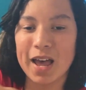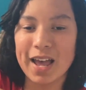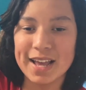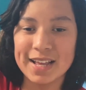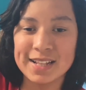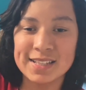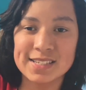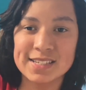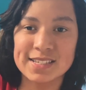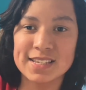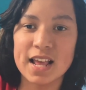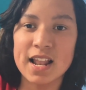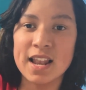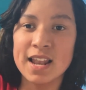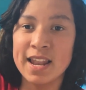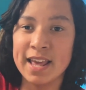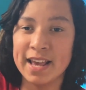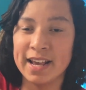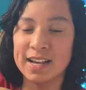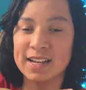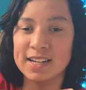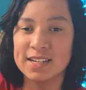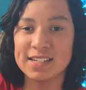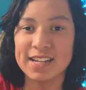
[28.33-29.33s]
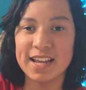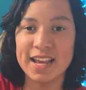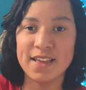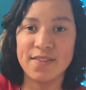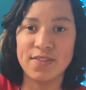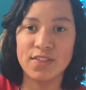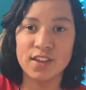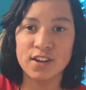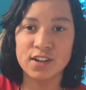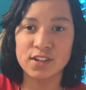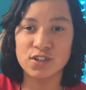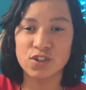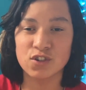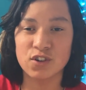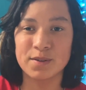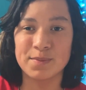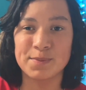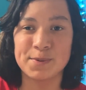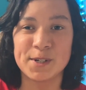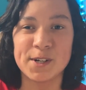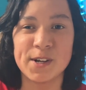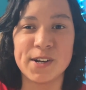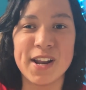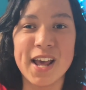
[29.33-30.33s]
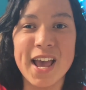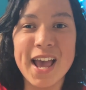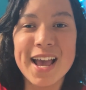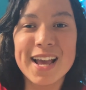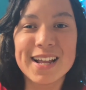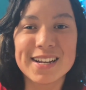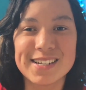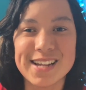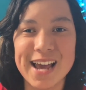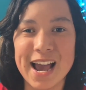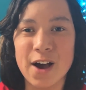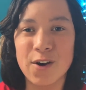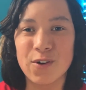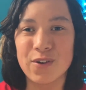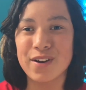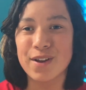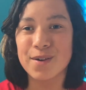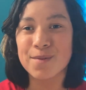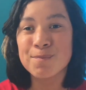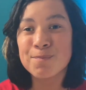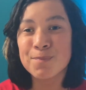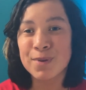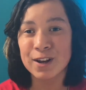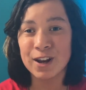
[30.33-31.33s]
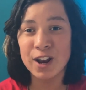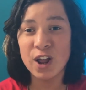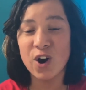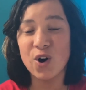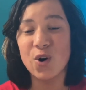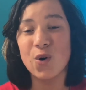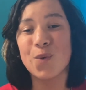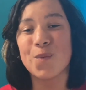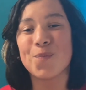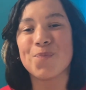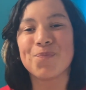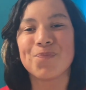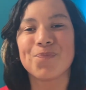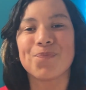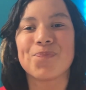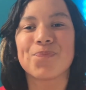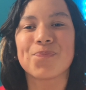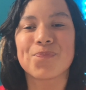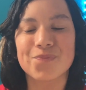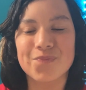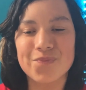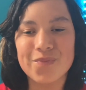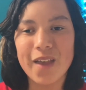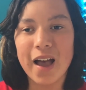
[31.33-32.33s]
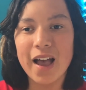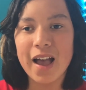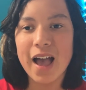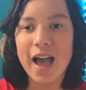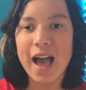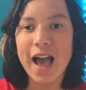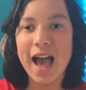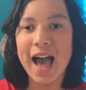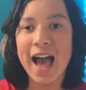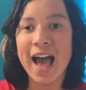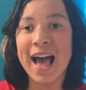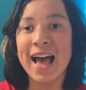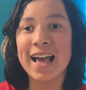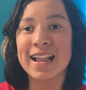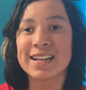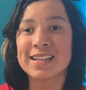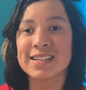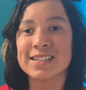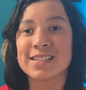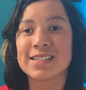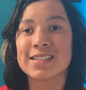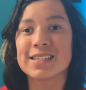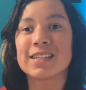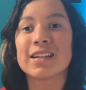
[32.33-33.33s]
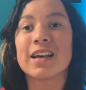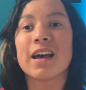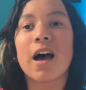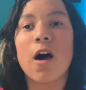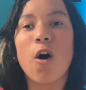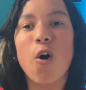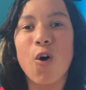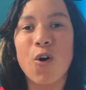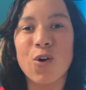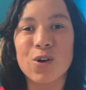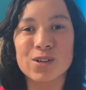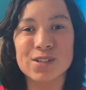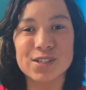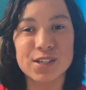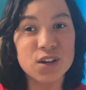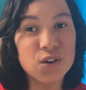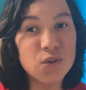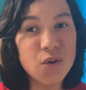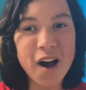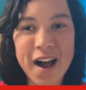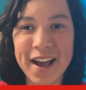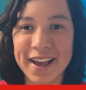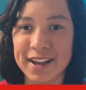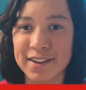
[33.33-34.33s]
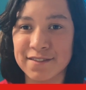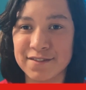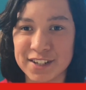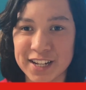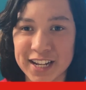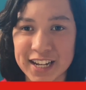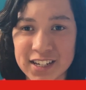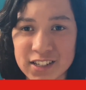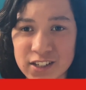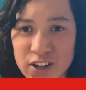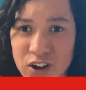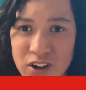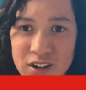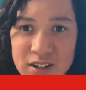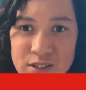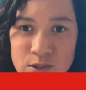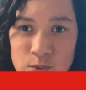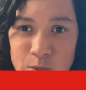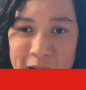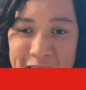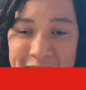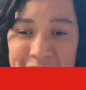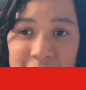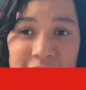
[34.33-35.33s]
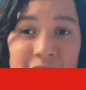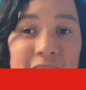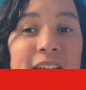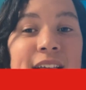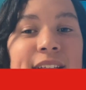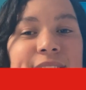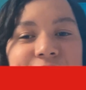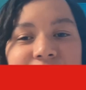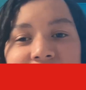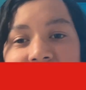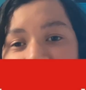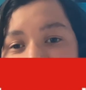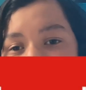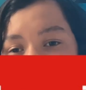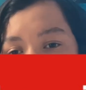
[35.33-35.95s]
It's linked in the description down below. And also, I have TikTok as well, that